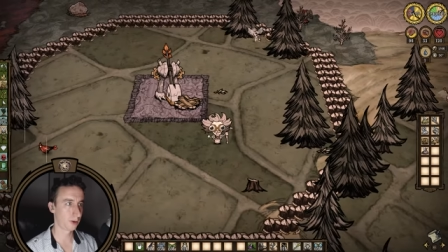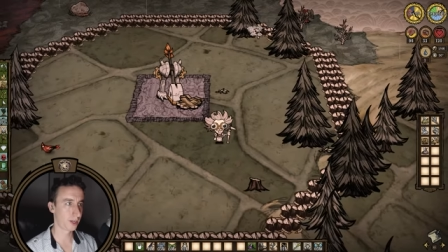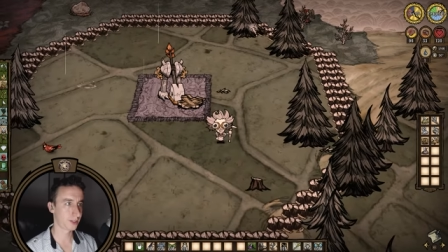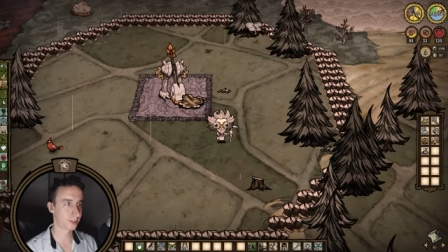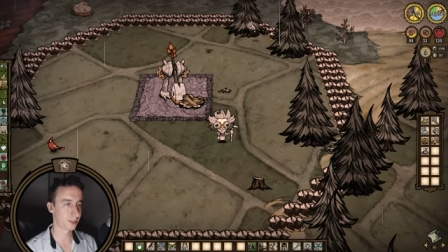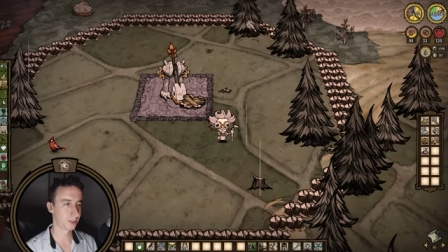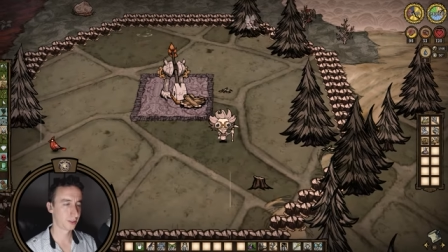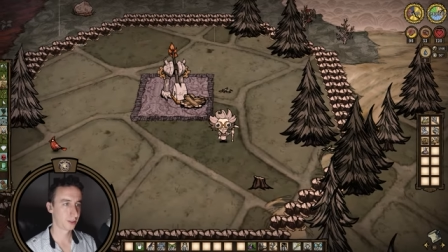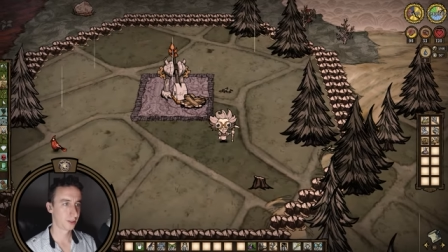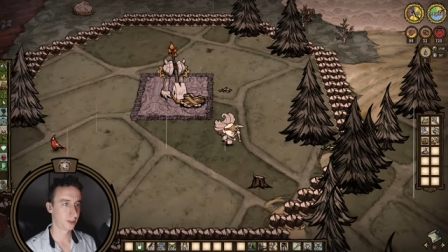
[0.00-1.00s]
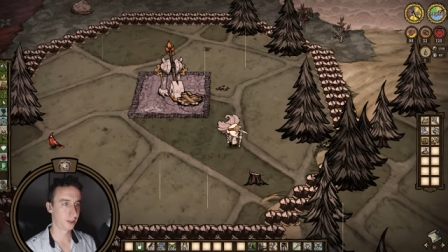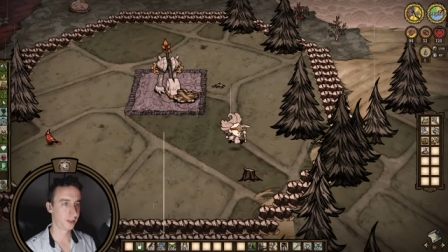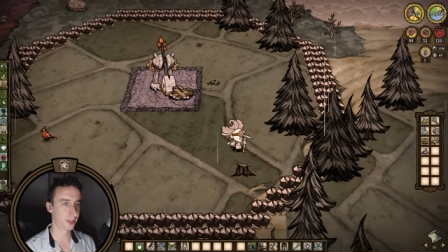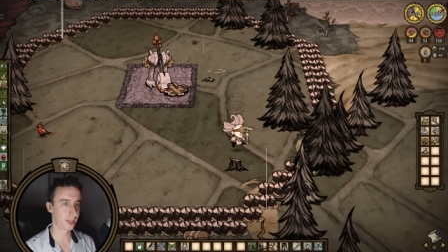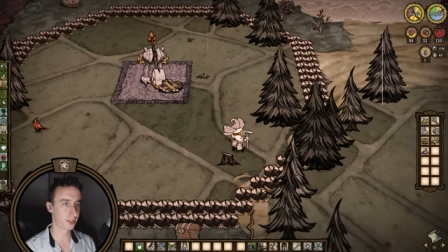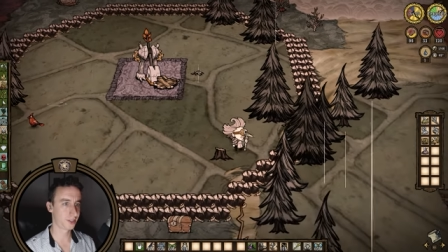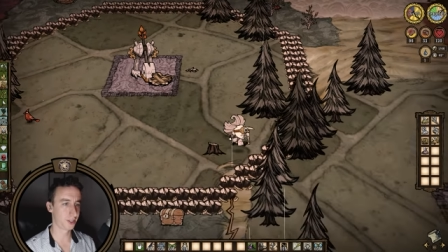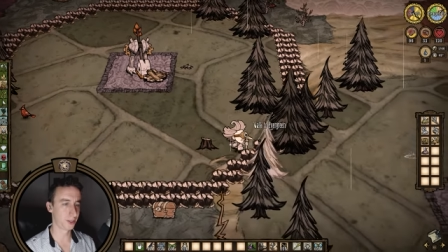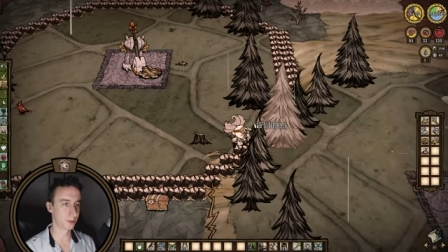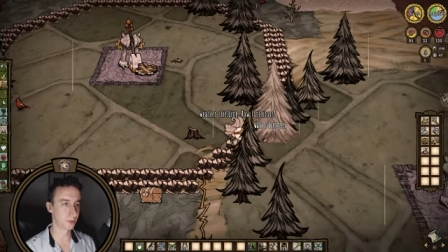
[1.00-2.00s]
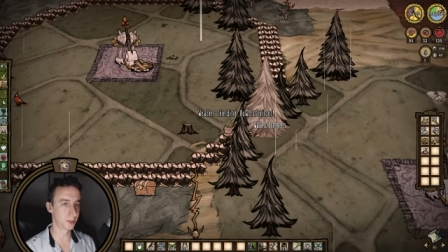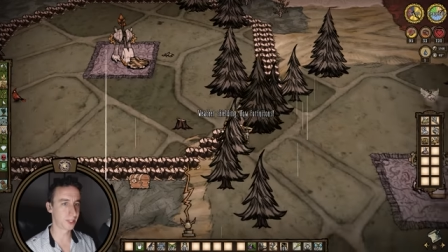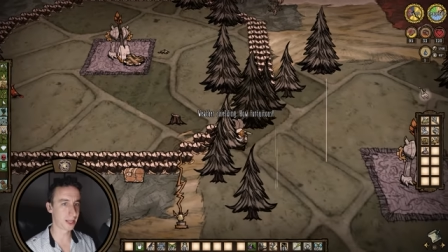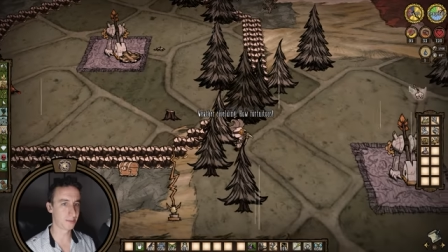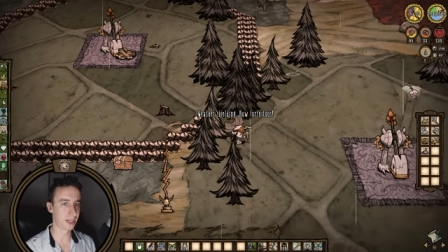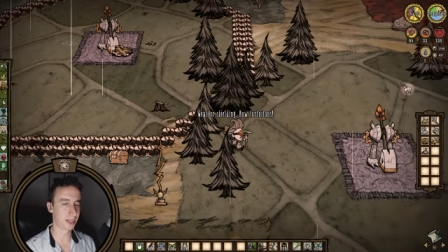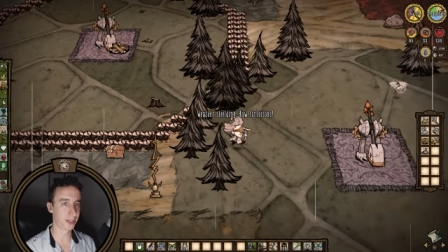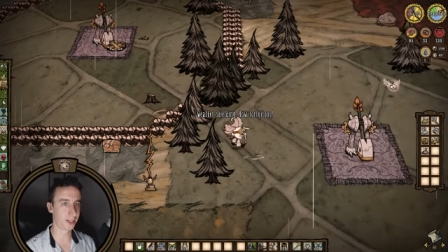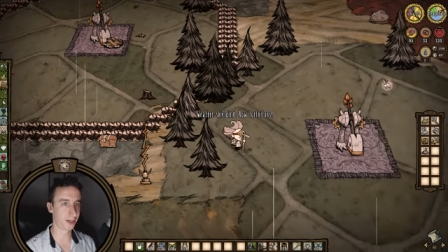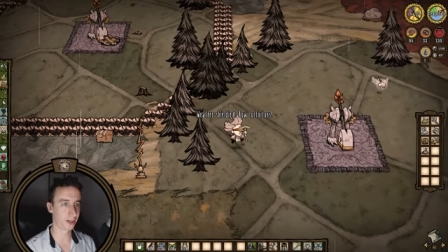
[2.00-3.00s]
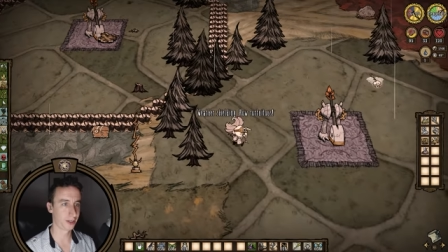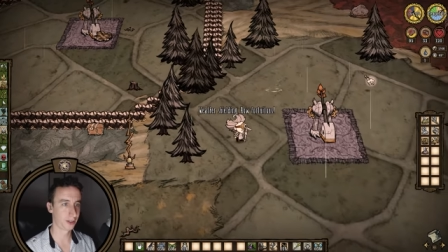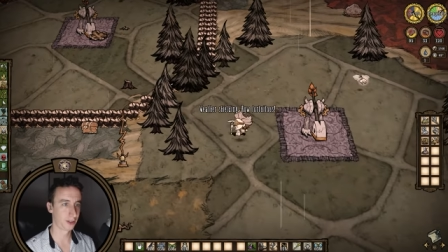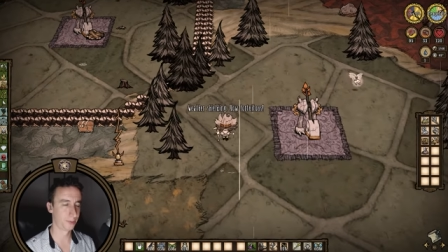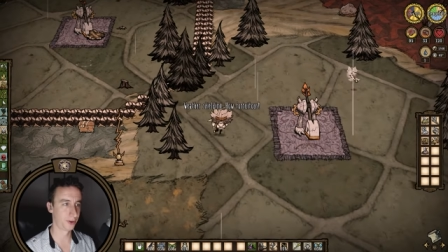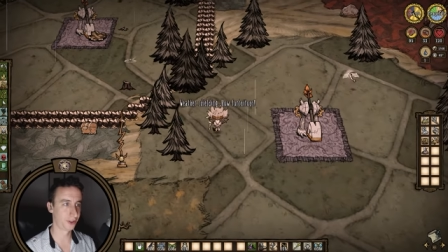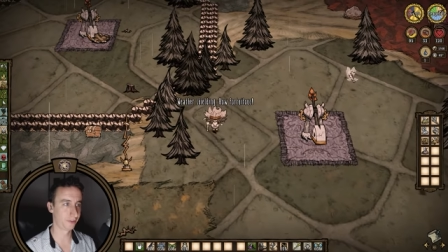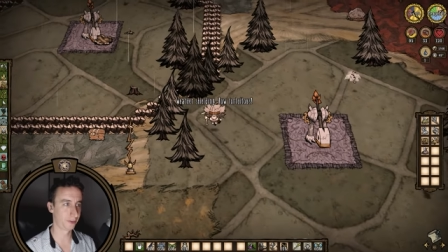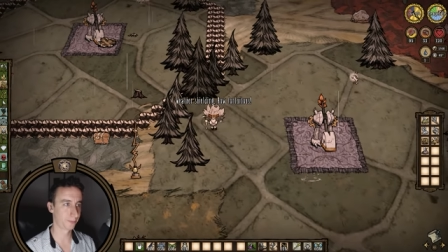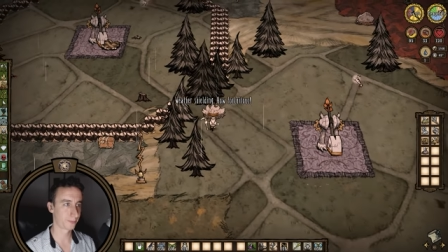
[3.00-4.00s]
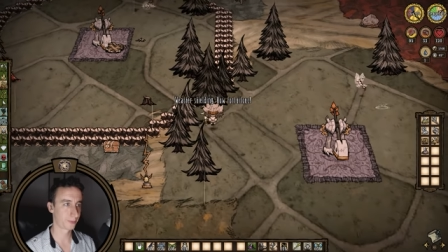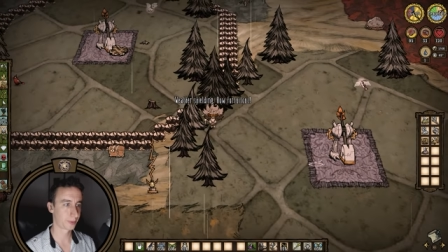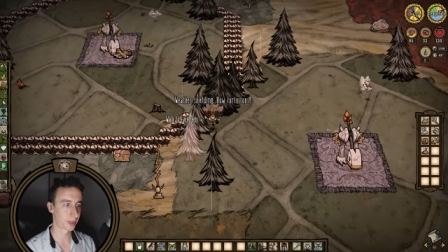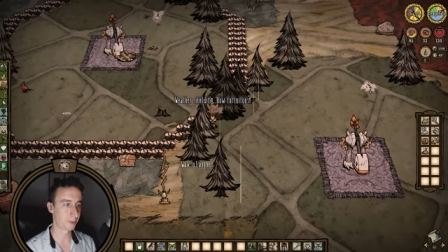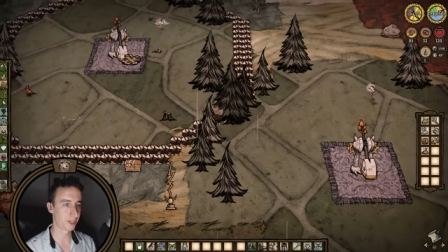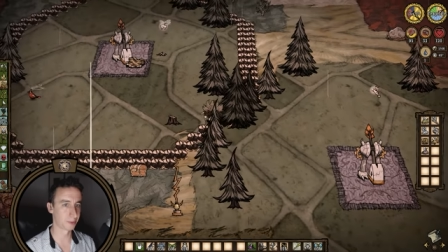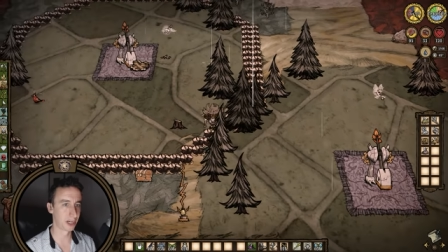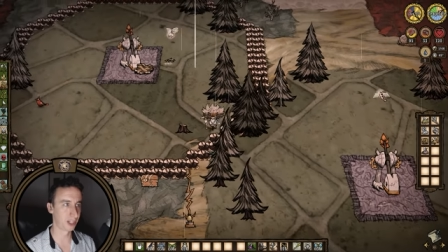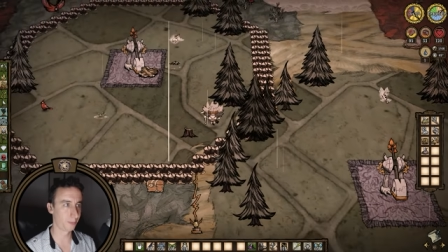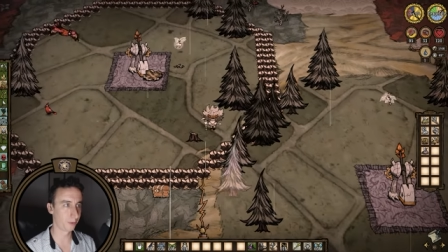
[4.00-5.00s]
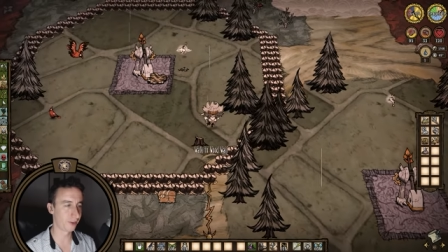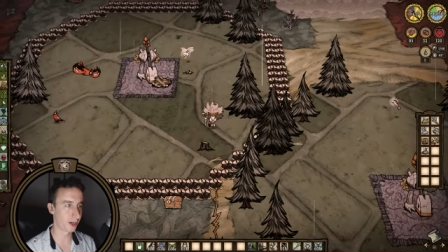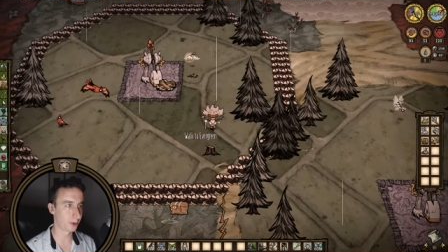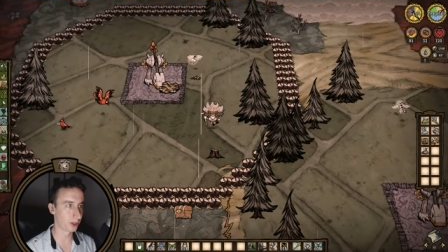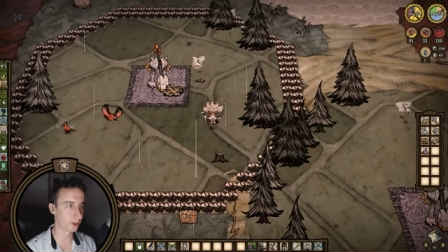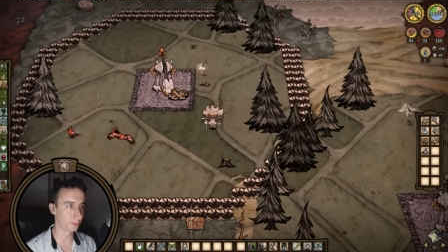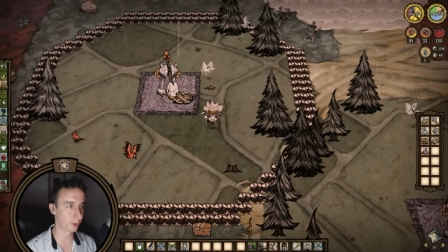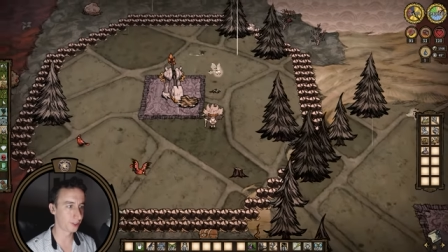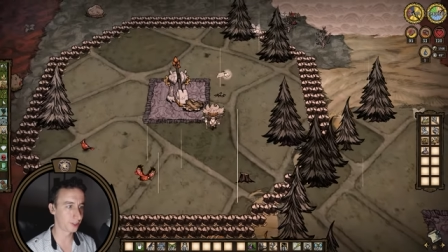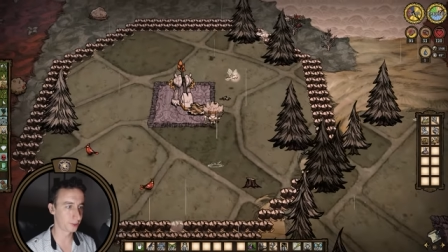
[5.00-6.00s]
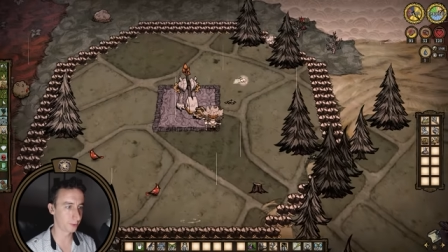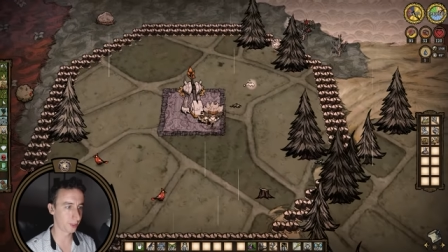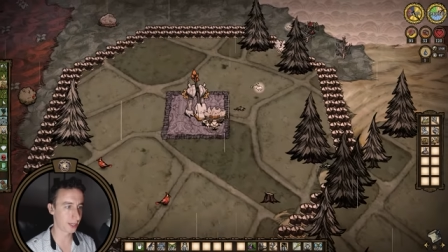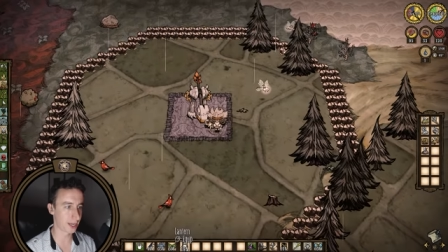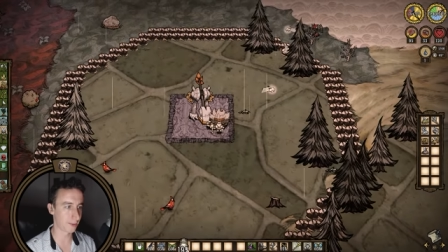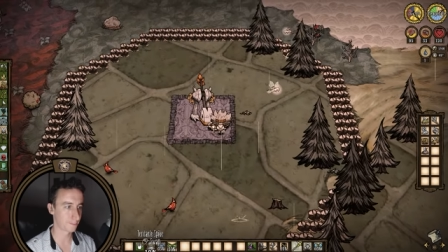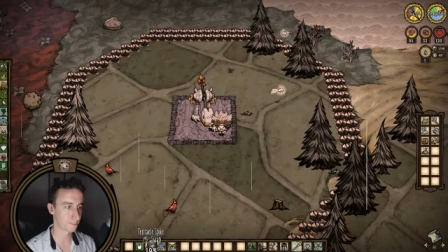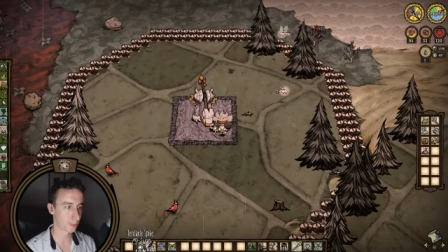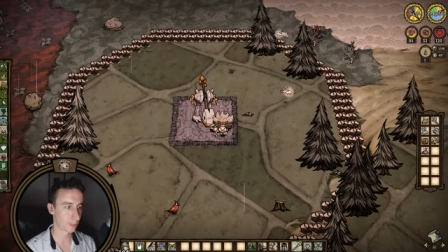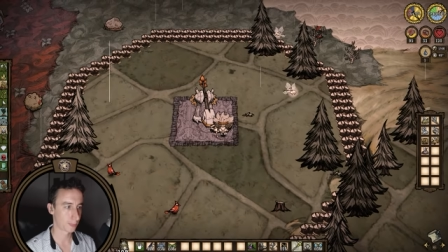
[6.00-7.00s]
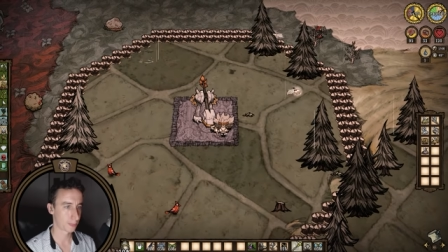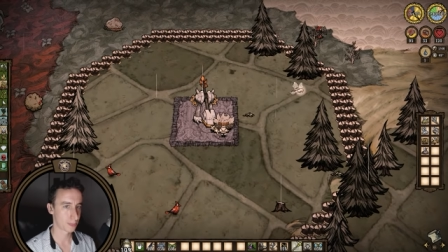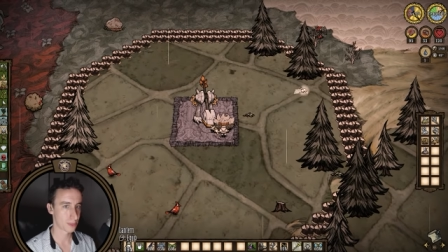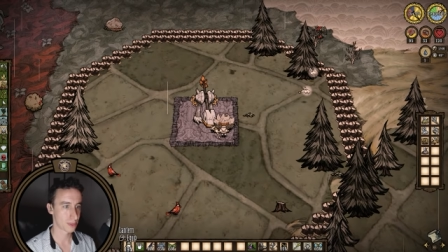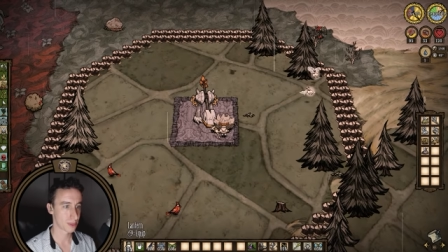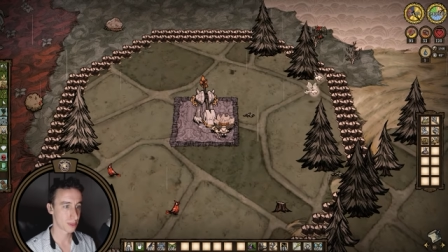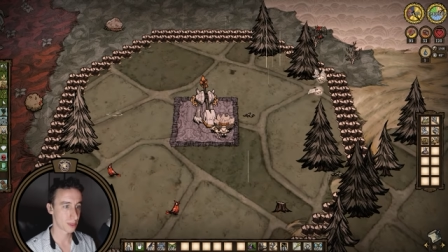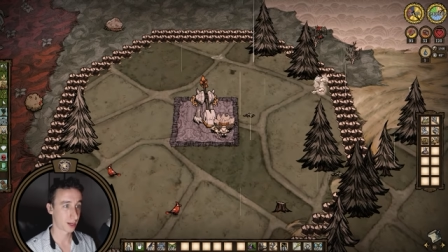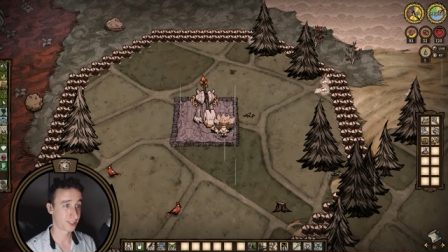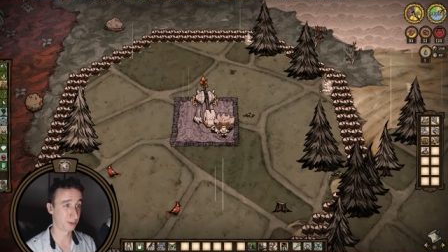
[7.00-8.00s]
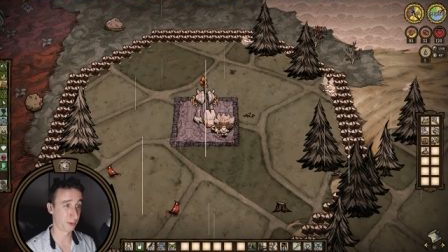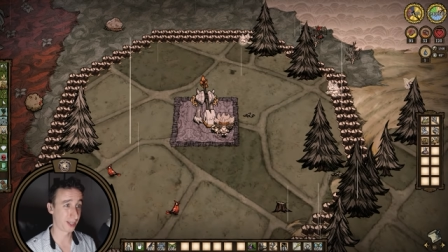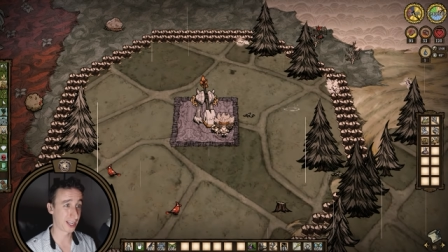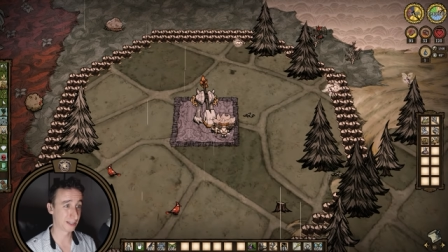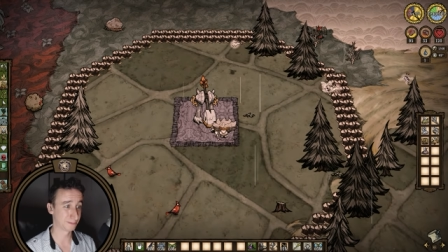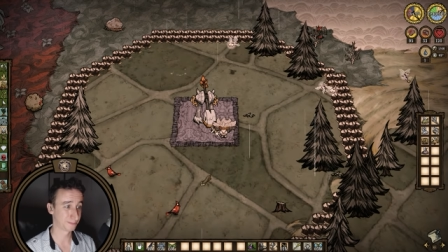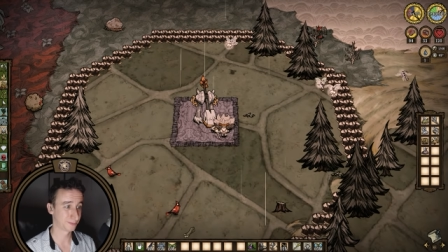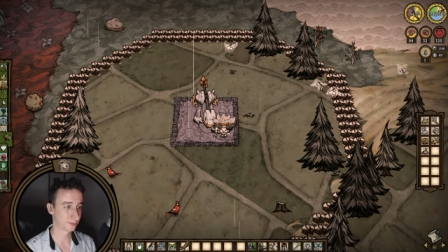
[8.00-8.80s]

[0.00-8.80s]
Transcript: Alright. The zones have been cleared. Both of them. Picked them all up or find them all on the boards. Here's what we got. Let's see what we got.